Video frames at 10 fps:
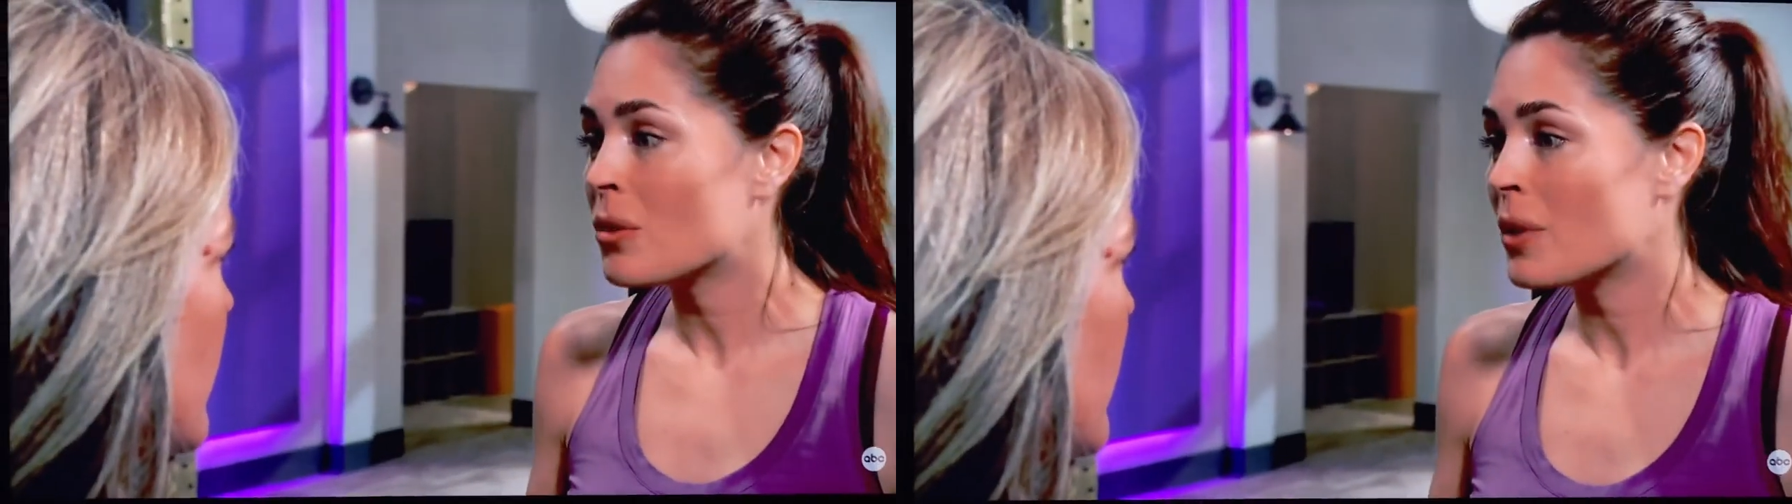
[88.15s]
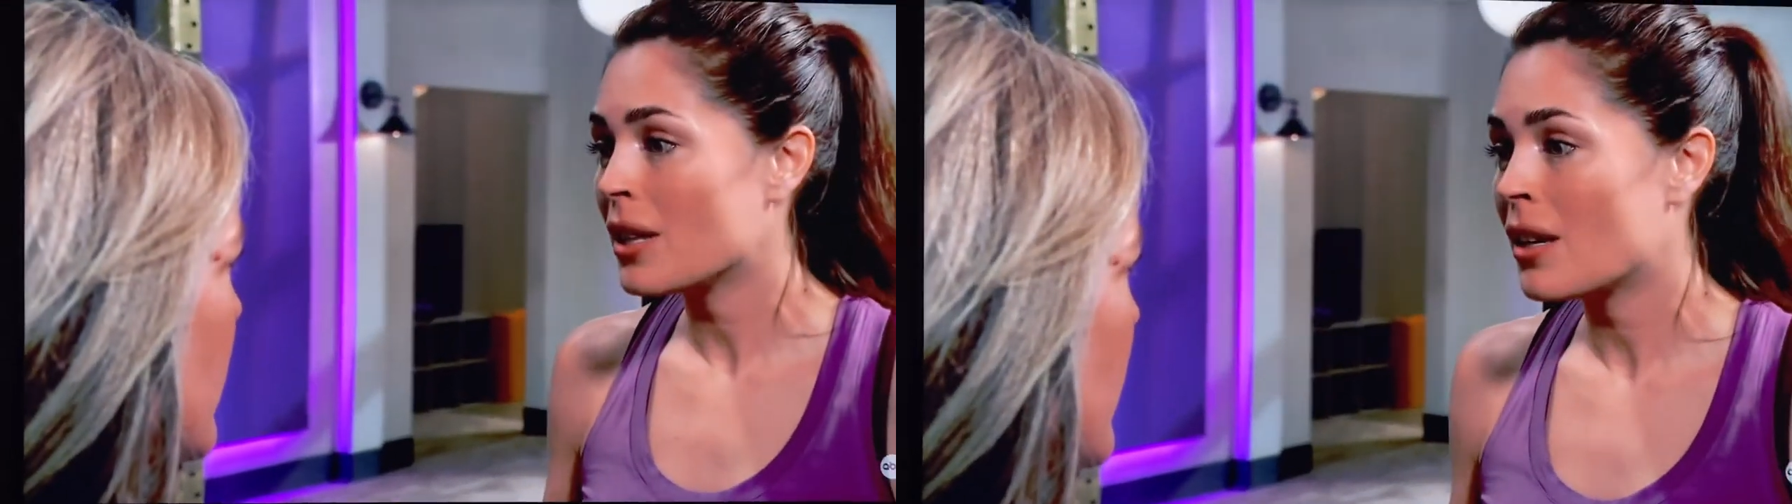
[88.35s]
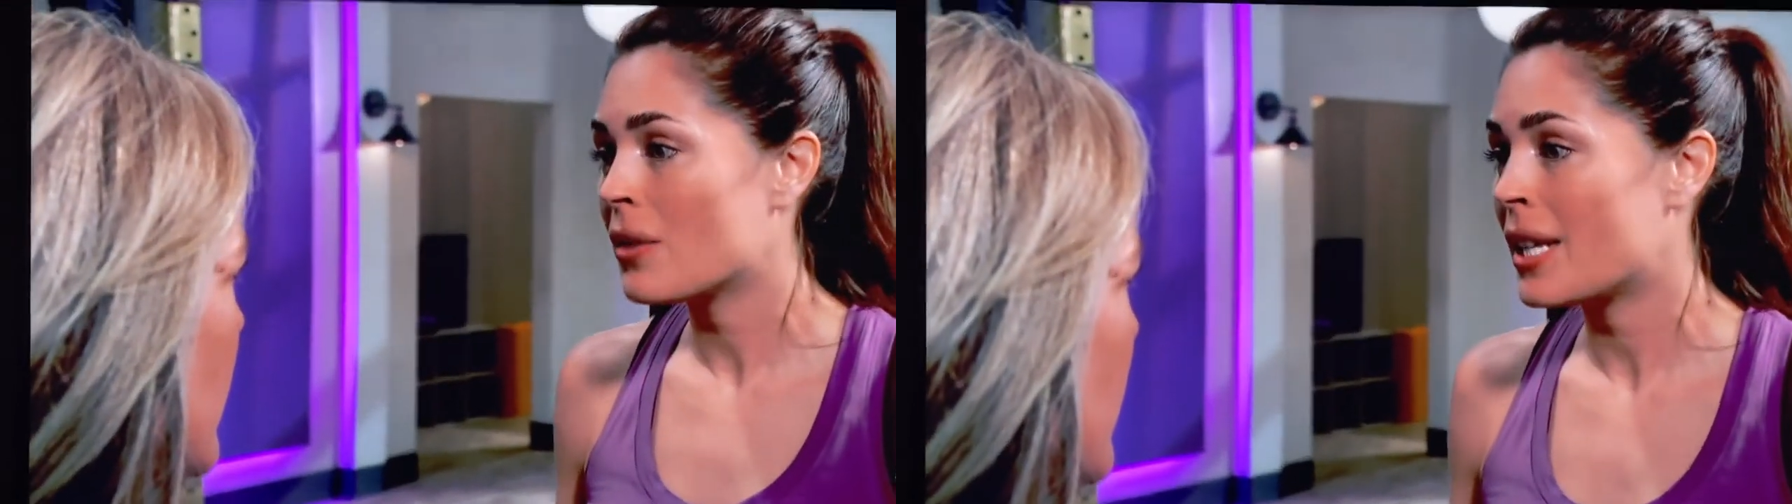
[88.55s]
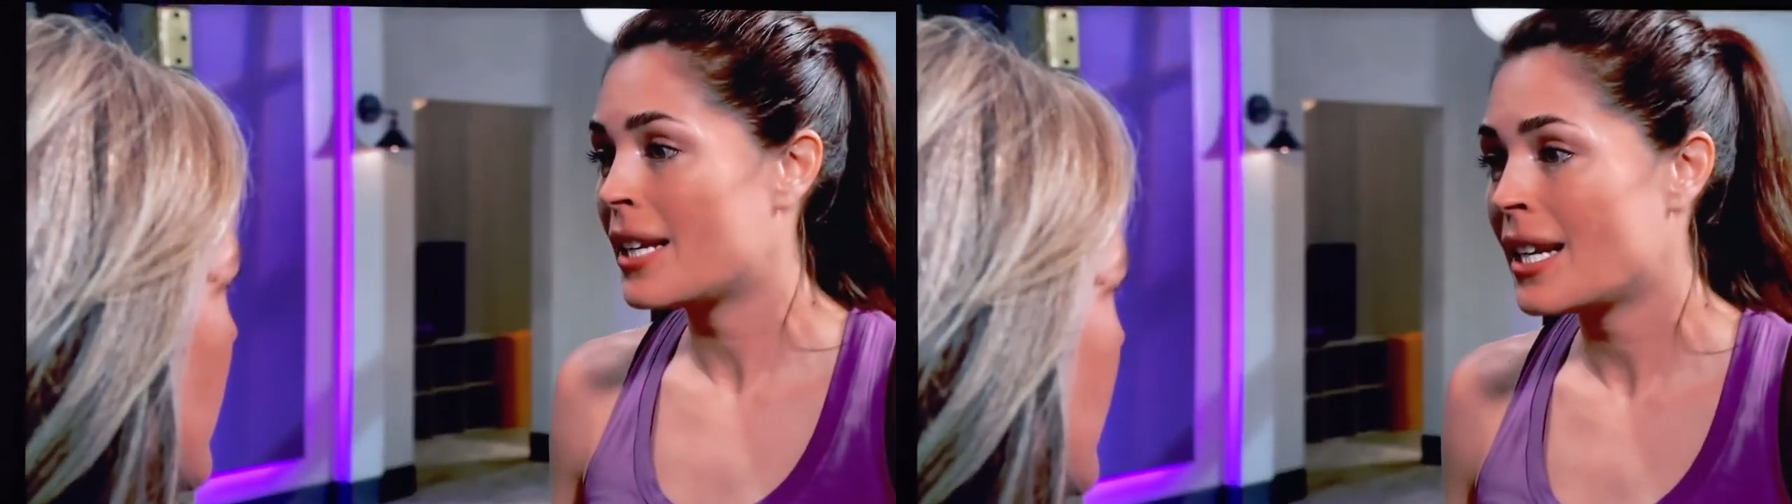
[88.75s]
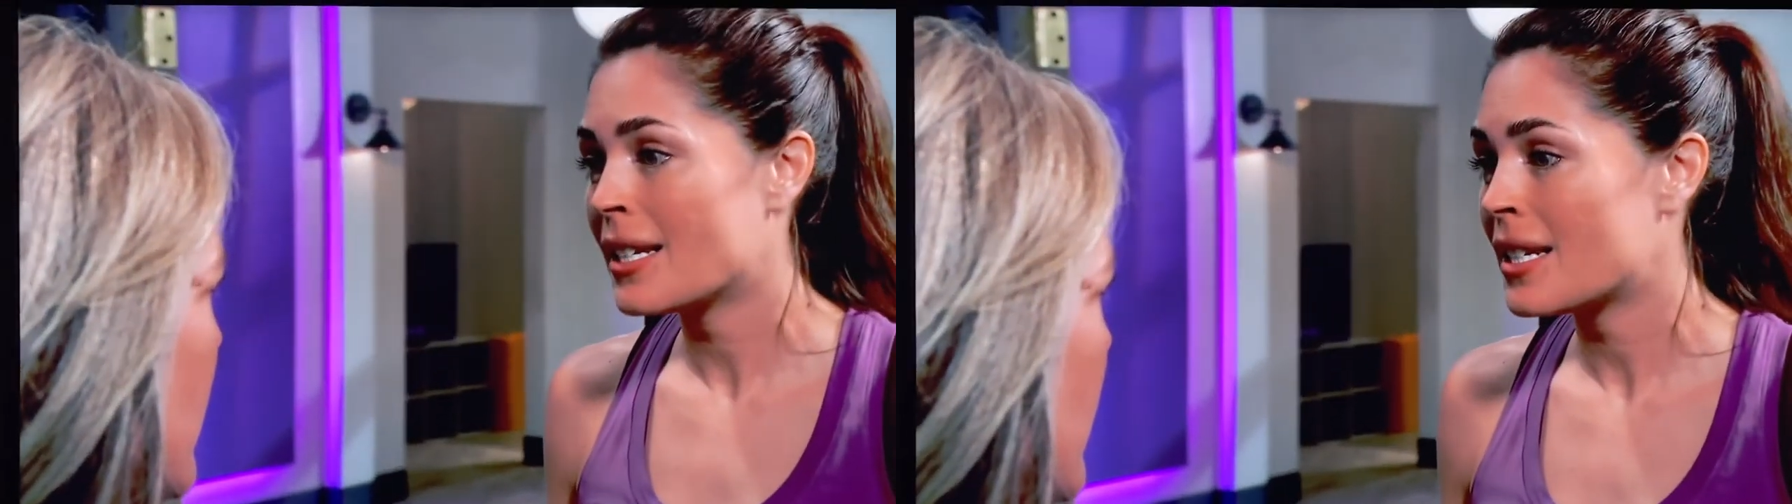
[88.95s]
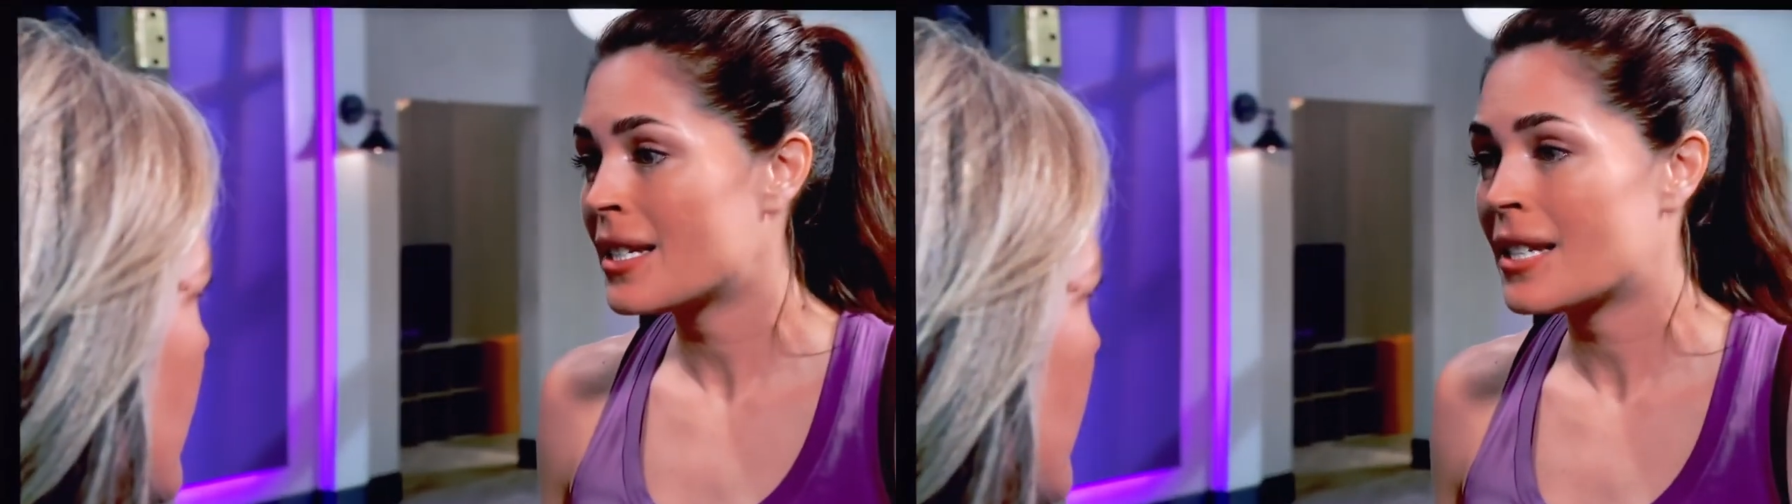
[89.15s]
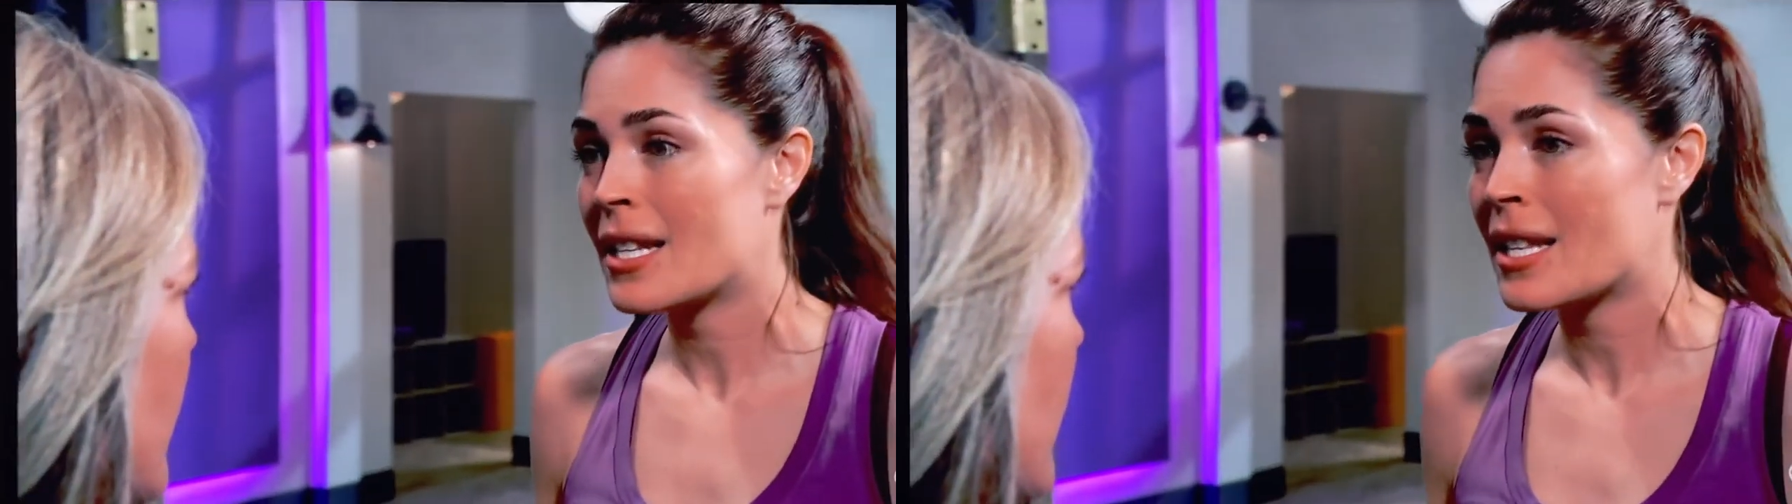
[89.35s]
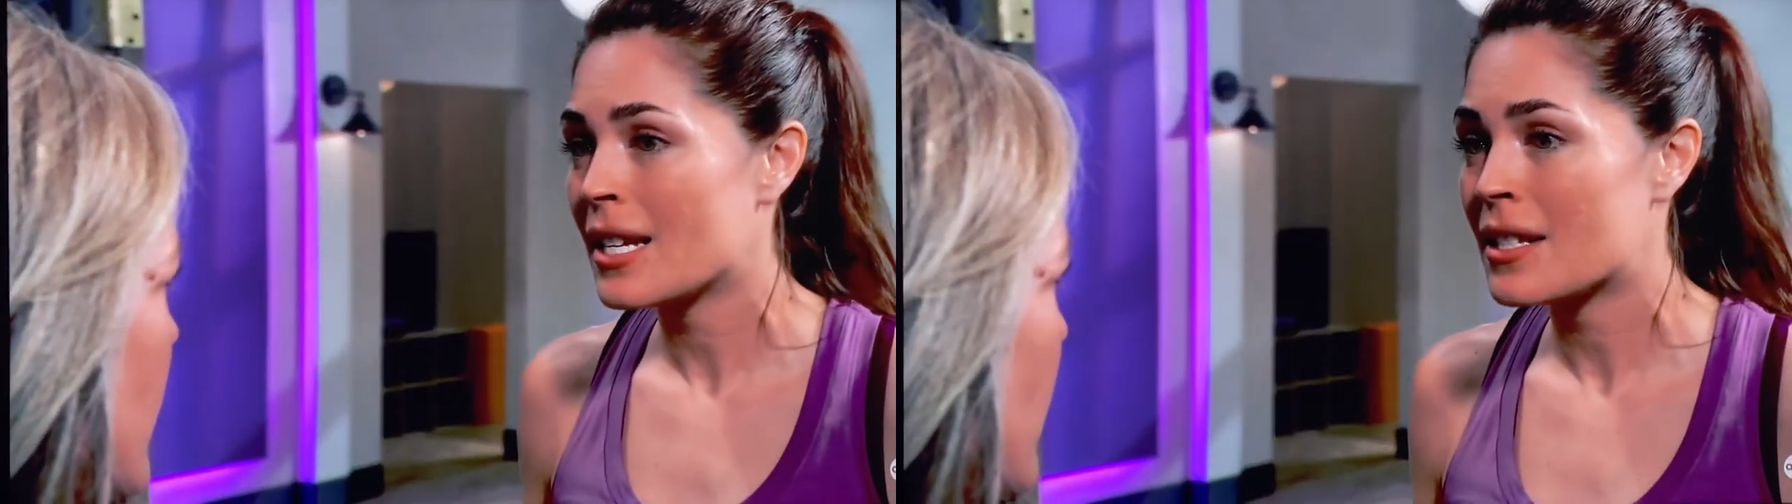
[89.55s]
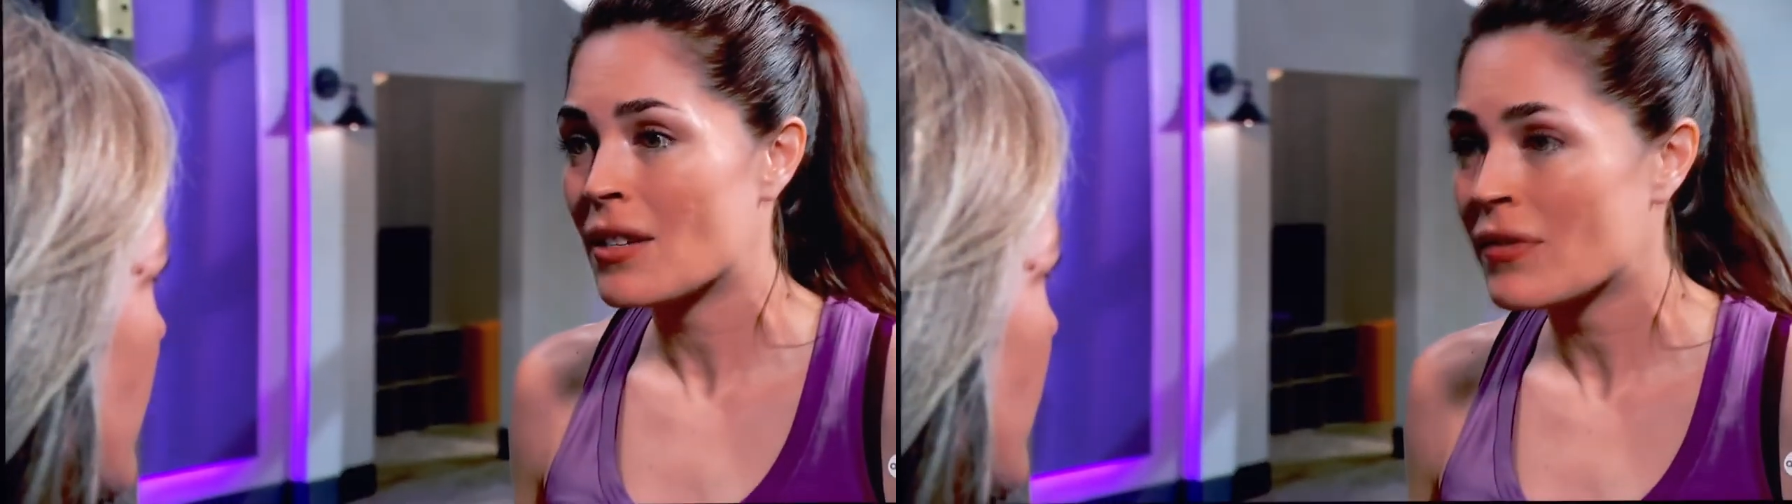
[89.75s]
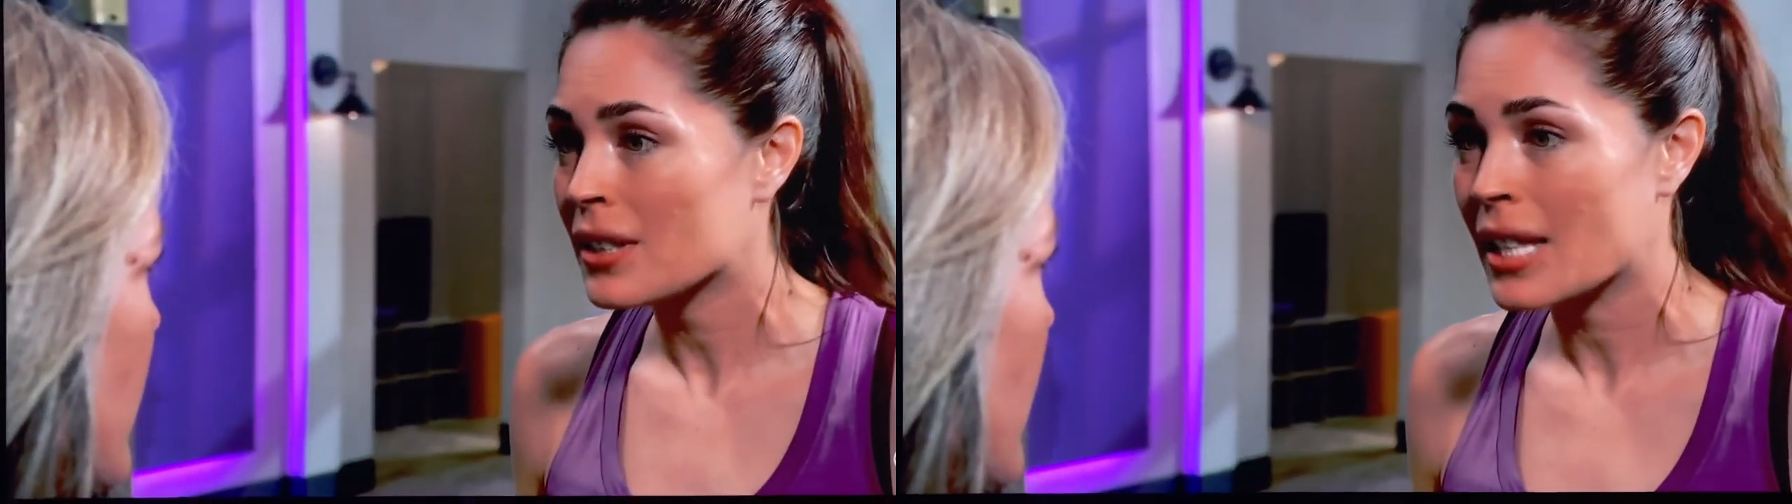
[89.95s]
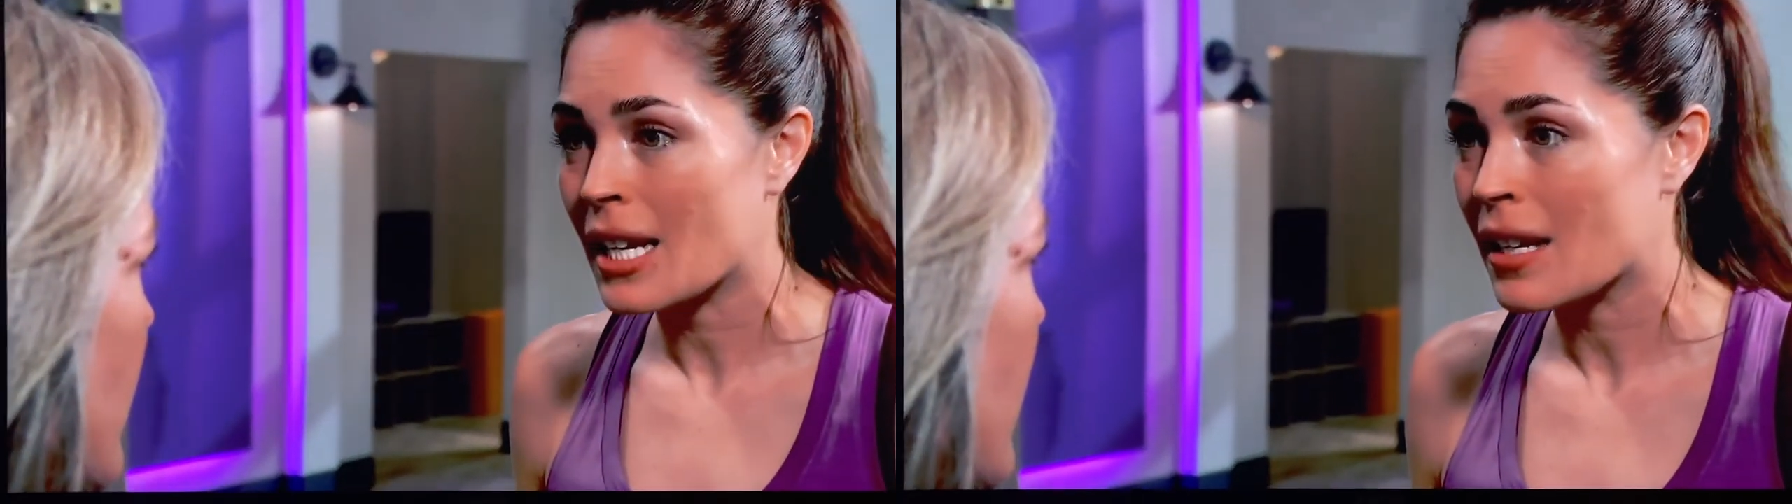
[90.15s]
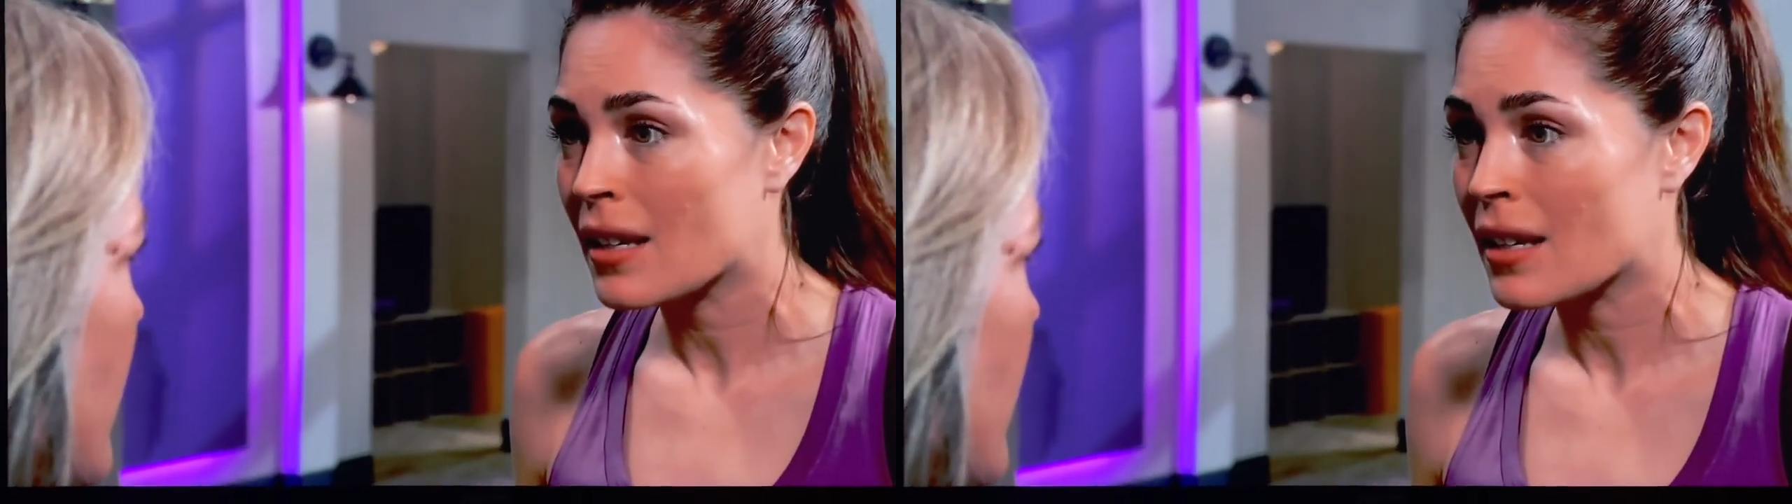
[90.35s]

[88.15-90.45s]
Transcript: Willow, and Nina to see things differently.